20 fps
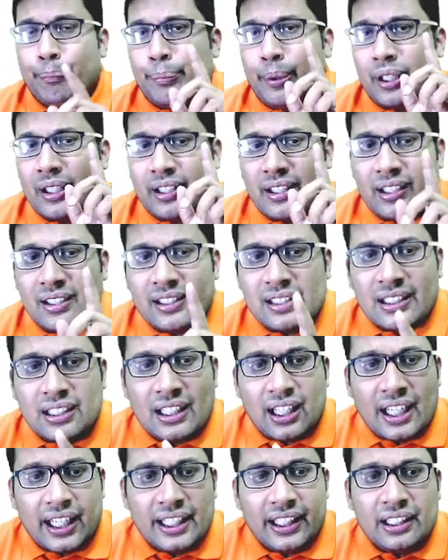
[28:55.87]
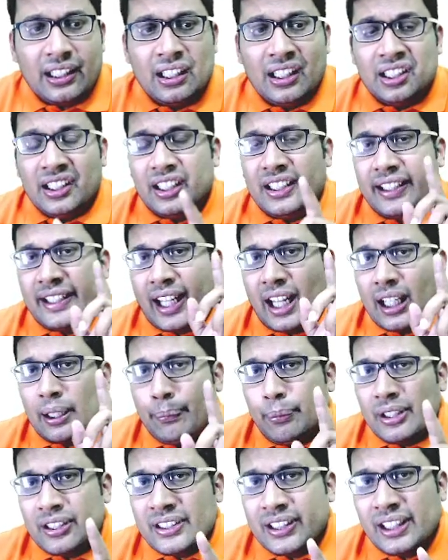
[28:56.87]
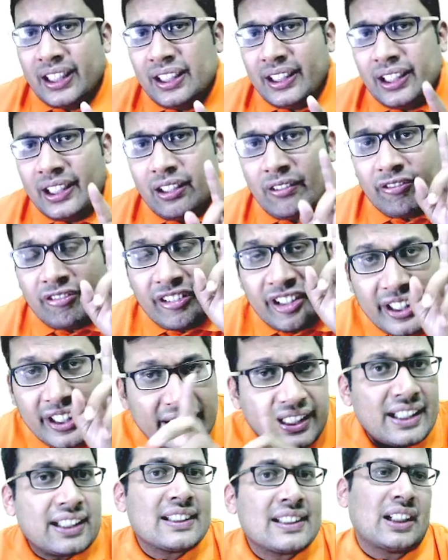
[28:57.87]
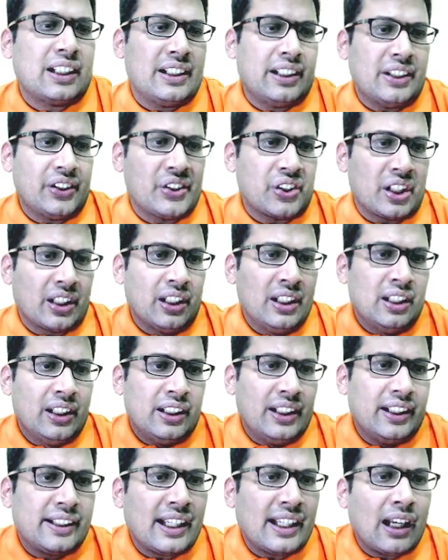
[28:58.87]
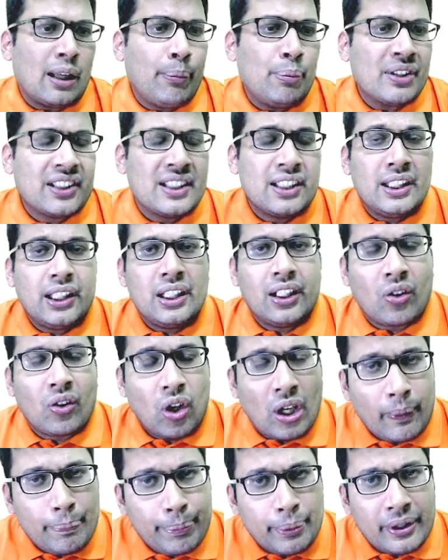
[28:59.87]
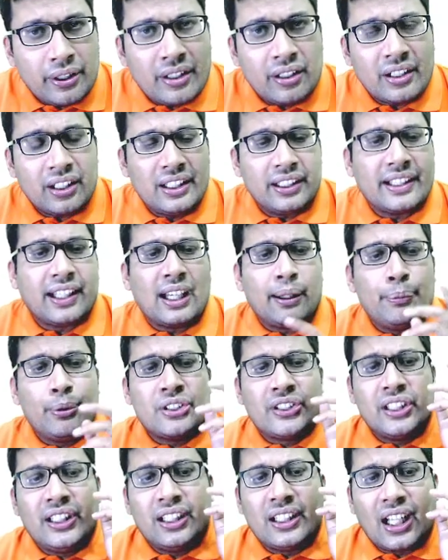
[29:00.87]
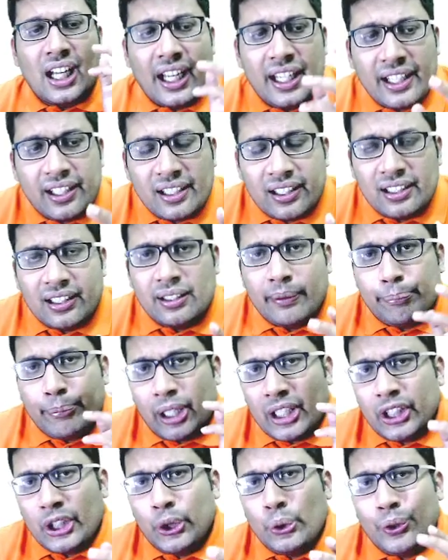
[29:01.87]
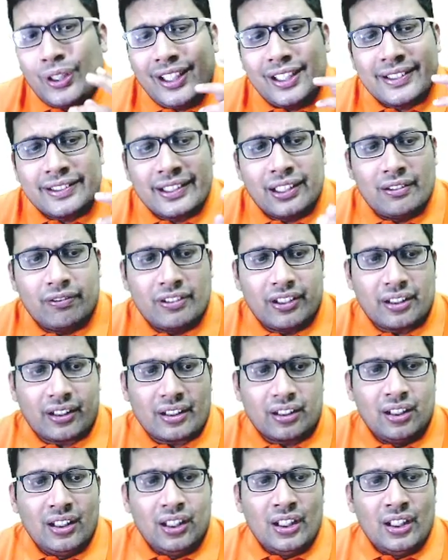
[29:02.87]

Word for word: Burton's line it can be seen in various conditions. It can be seen in copper, it can be seen in iron, mercury, silver.